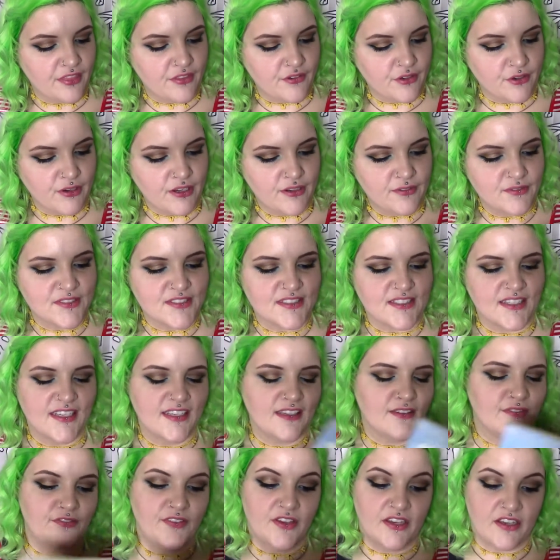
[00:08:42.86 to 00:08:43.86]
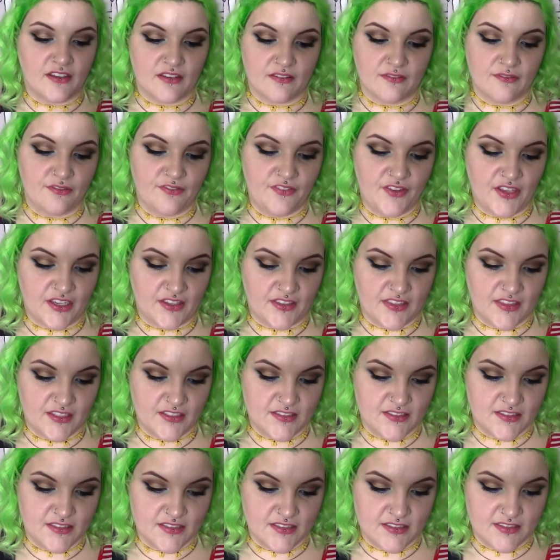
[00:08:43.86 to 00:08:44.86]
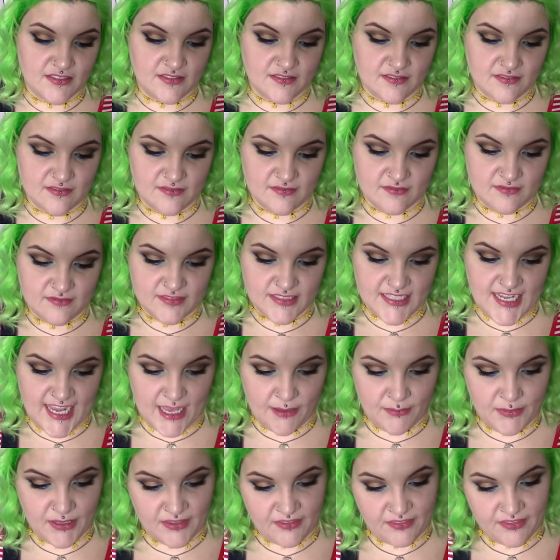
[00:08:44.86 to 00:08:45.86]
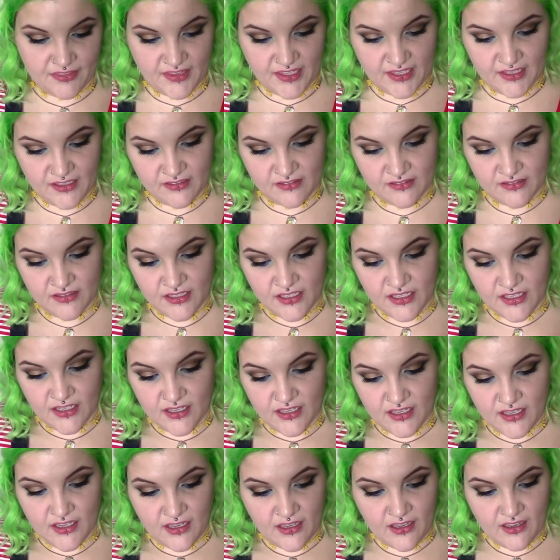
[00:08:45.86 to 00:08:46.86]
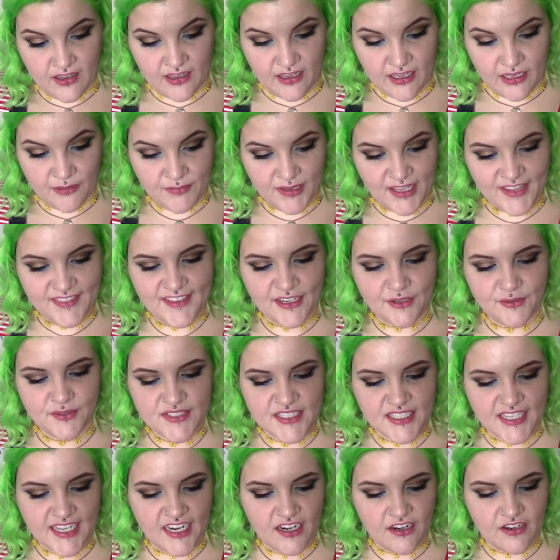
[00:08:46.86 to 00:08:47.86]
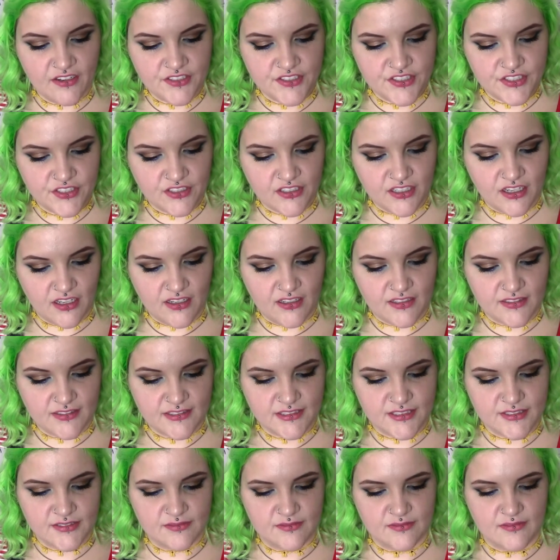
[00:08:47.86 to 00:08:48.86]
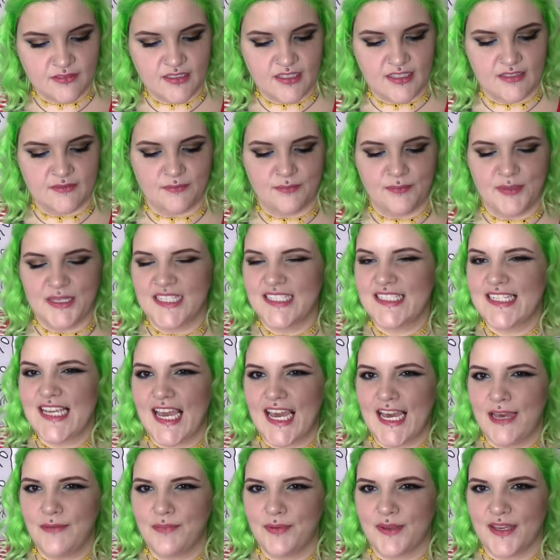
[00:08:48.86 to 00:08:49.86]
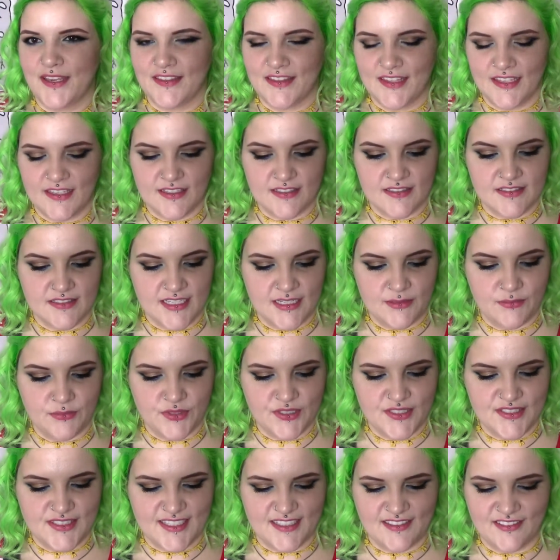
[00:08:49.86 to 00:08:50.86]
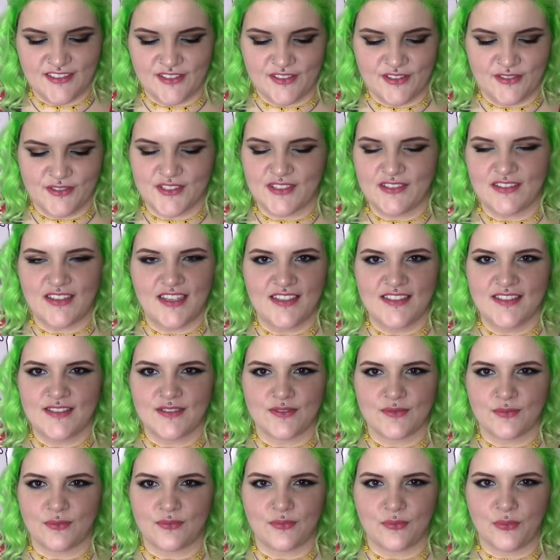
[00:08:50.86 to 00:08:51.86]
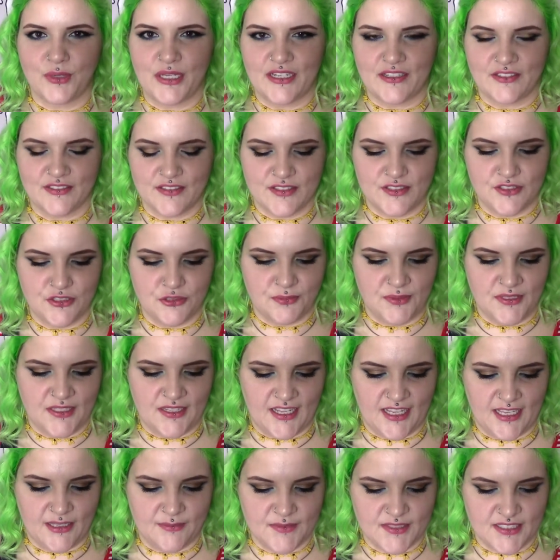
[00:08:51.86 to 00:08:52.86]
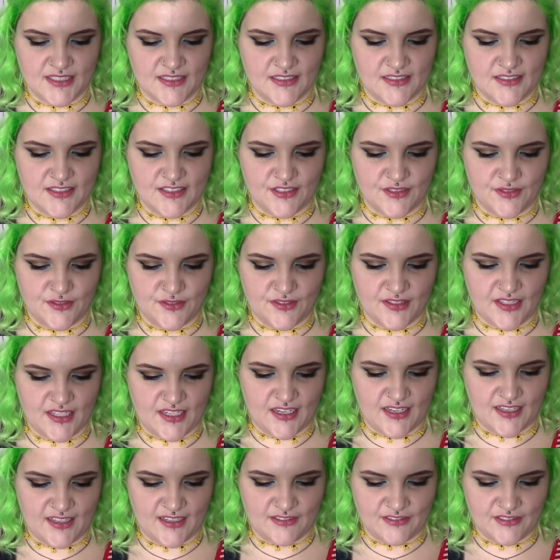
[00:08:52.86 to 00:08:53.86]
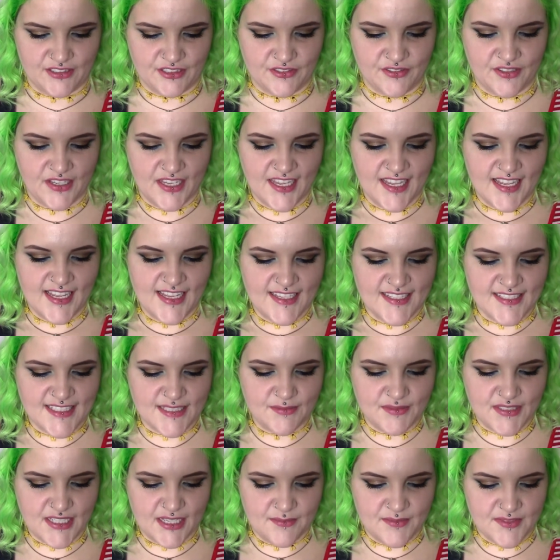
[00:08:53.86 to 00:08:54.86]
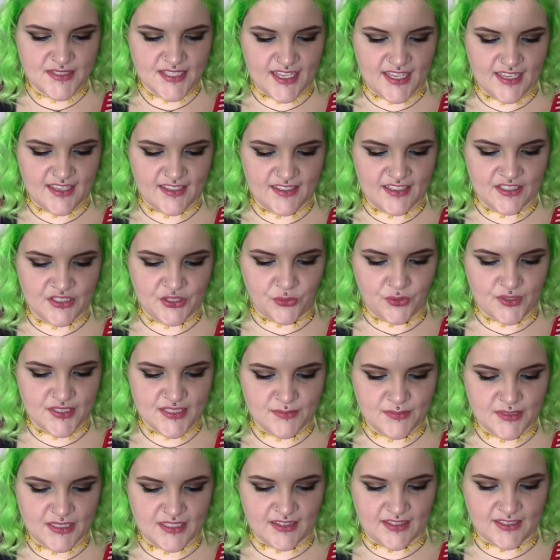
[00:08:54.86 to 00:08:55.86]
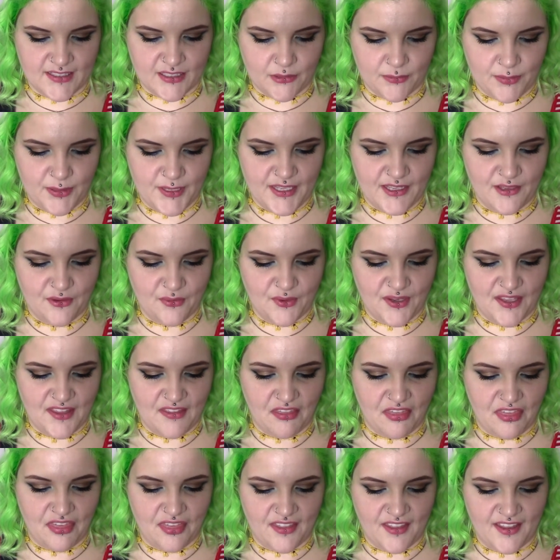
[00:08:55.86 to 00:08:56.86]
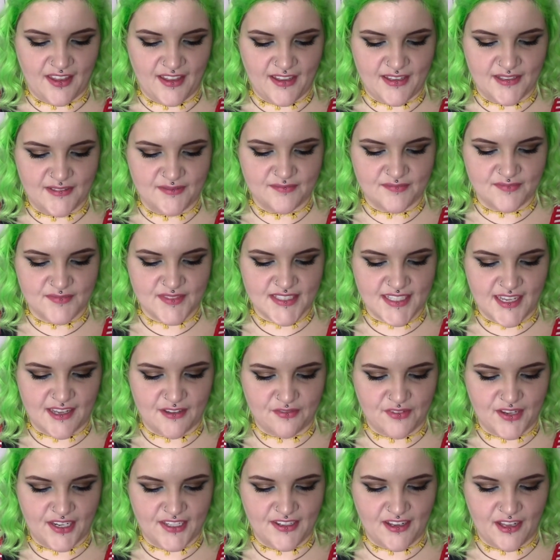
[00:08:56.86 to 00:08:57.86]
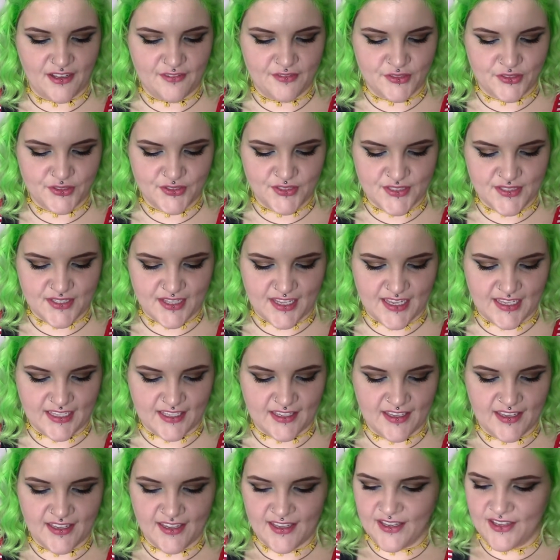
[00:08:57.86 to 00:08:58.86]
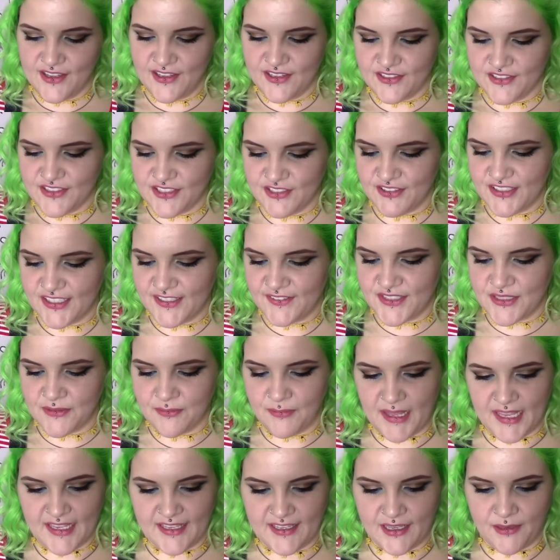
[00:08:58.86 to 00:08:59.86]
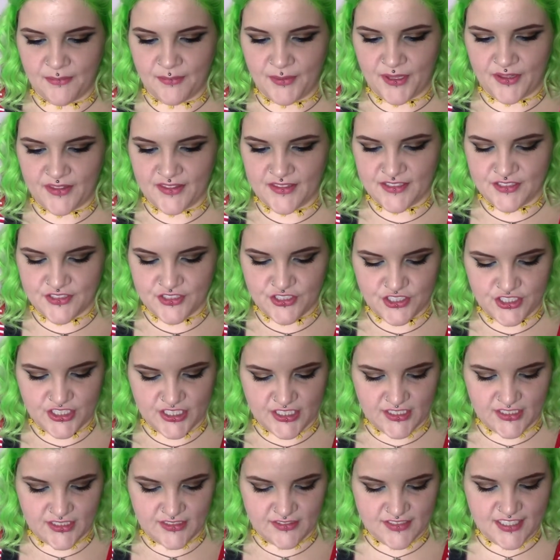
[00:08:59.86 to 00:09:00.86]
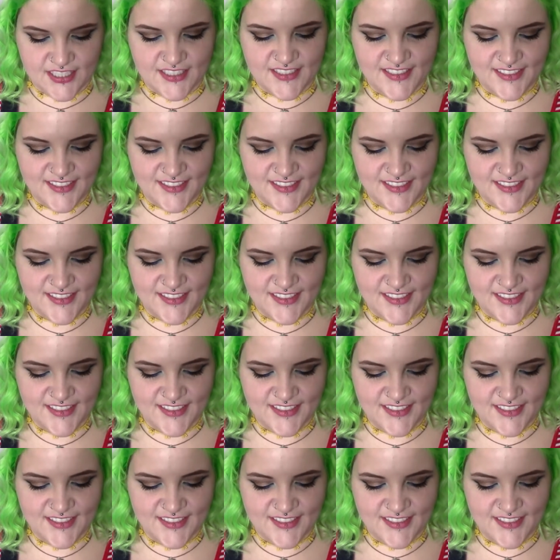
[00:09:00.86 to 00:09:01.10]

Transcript: through, I was like, fuck this tabbing thing. And there was a character called BDAP, I think his name was. I don't know, there's all kinds of weird, stupid names in it too that I don't know. Sometimes that annoys me a little bit with sci-fi novels. Like, do you really have to make up all this shit?